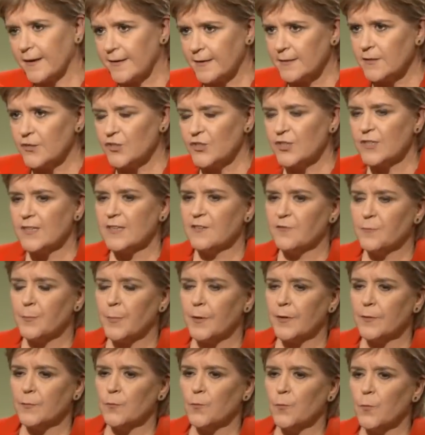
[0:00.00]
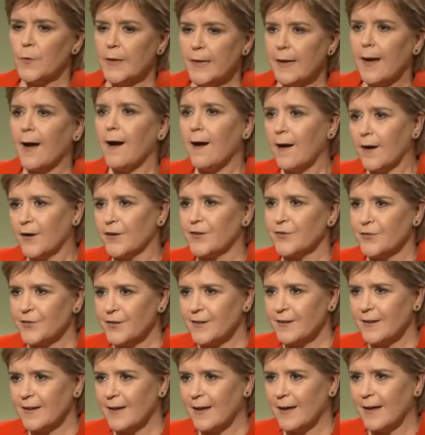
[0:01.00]
are illustrative, but we are
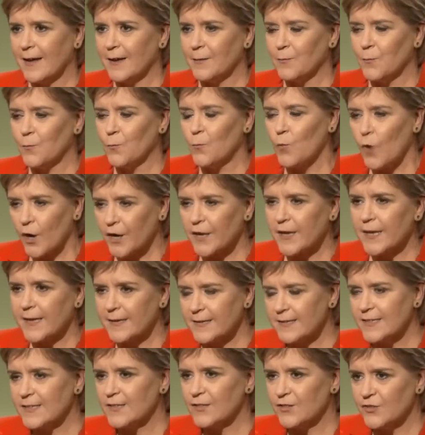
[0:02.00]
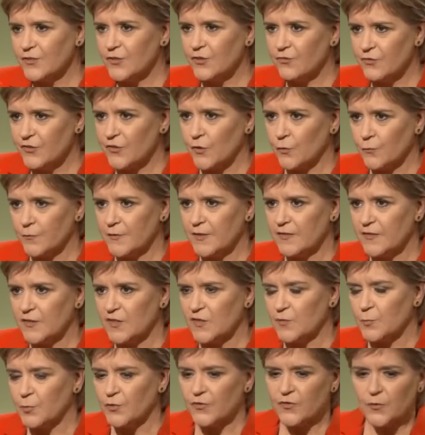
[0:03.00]
working to resolve these
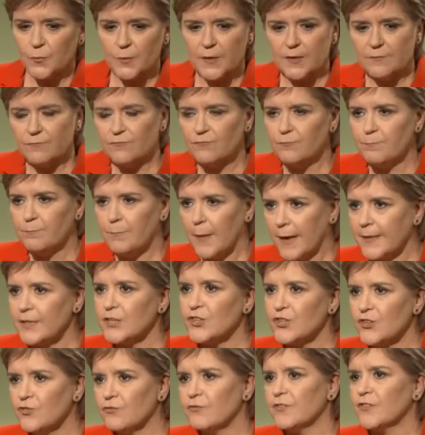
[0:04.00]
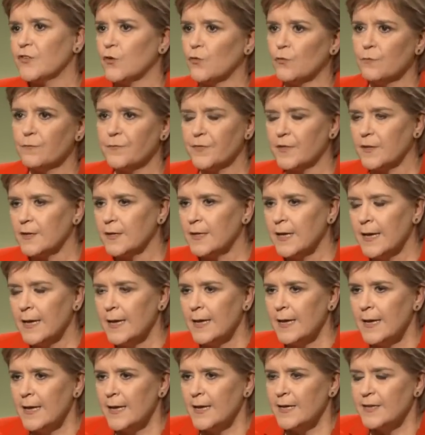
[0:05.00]
disputes. So we managed to resolve the
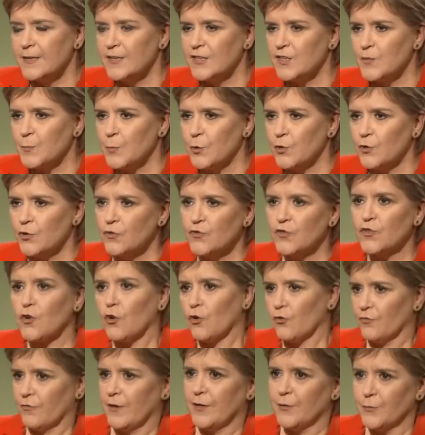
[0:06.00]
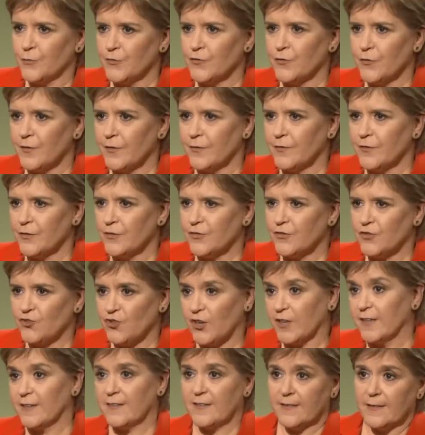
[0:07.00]
dispute in ScotRail, so that the
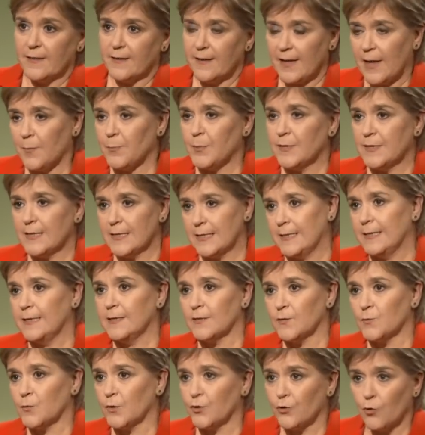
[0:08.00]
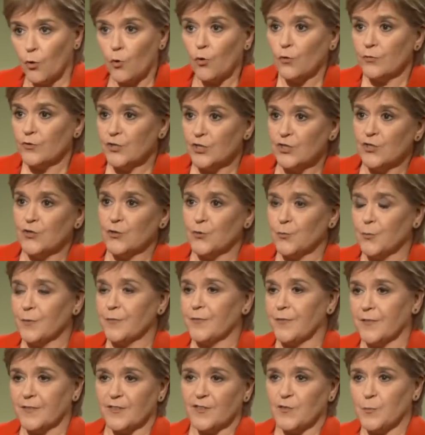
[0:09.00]
strikes that happened here were not to do
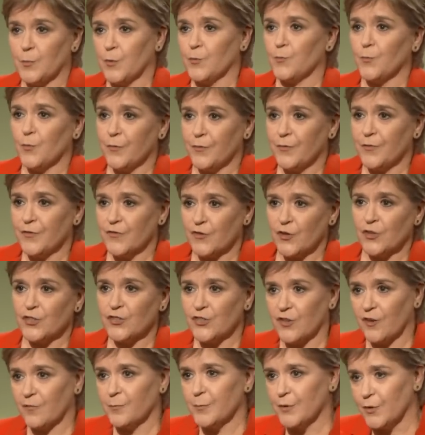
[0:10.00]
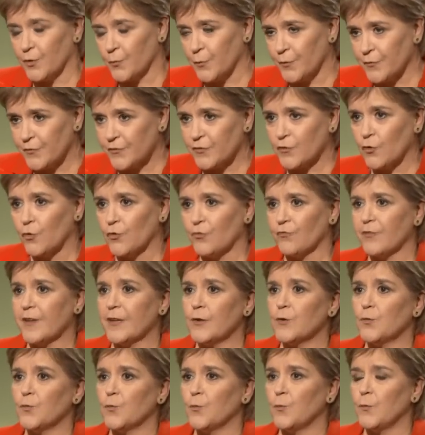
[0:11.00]
with a dispute with the Scottish Government or with
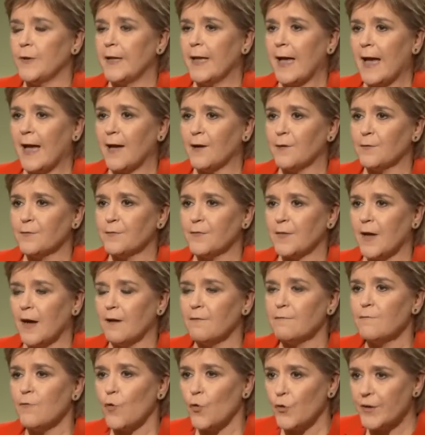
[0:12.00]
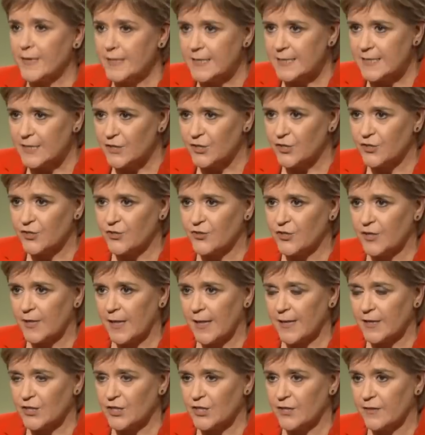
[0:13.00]
ScotRail. We have avoided
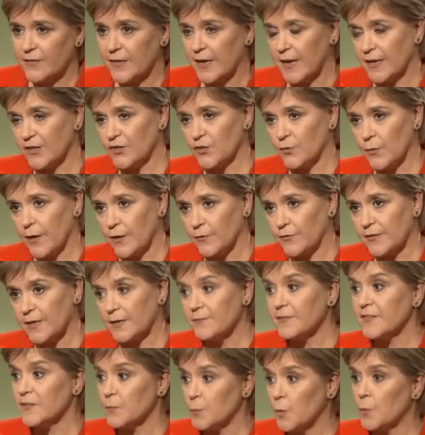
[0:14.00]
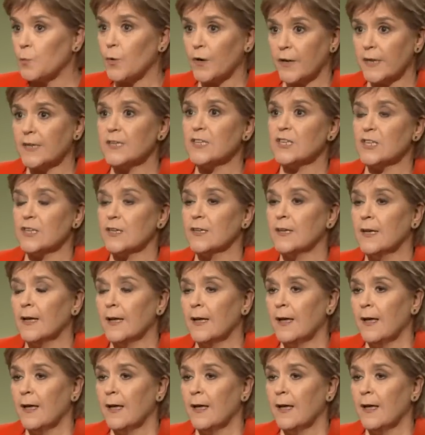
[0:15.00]
industrial action in the National Health Service, and we're working to